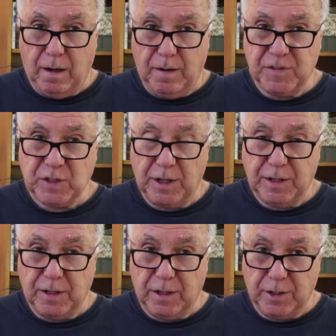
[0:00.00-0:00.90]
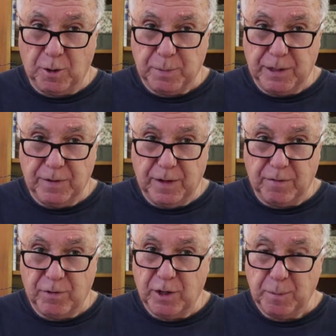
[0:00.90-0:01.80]
I've studied it a little bit,
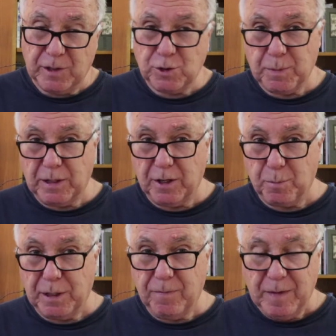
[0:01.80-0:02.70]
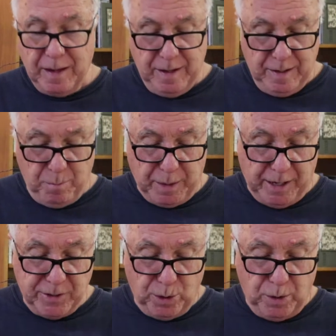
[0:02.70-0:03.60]
not very much, but a little bit. But
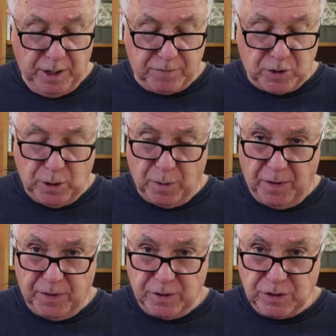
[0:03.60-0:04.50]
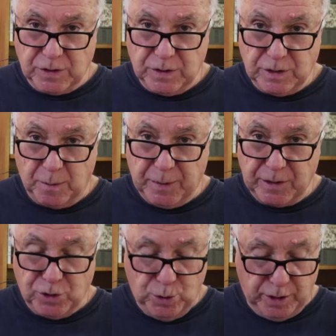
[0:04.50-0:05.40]
I know enough to know that there's
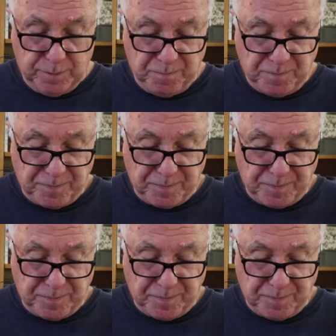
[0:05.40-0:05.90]
something to it,